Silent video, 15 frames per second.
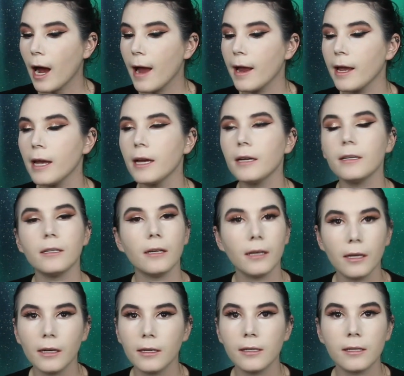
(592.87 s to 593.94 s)

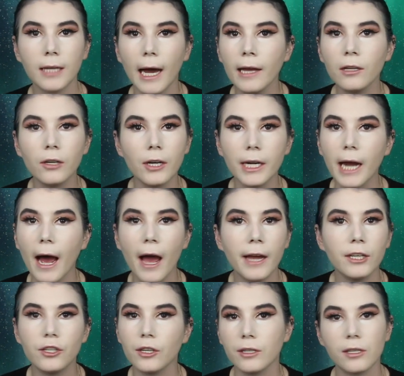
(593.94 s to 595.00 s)
Skylar and
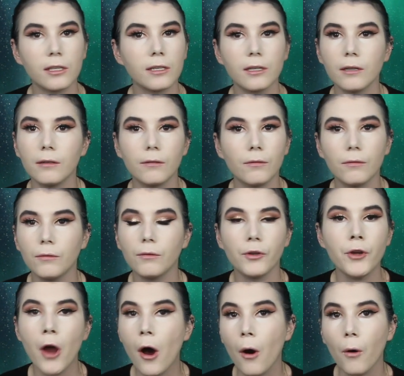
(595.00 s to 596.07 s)
I just
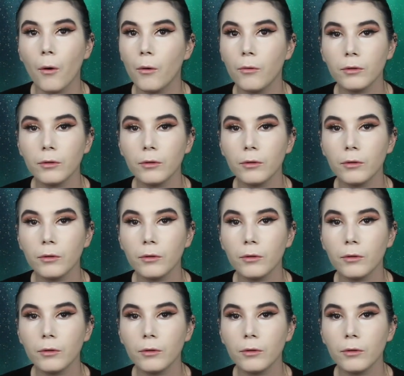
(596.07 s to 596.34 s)
no.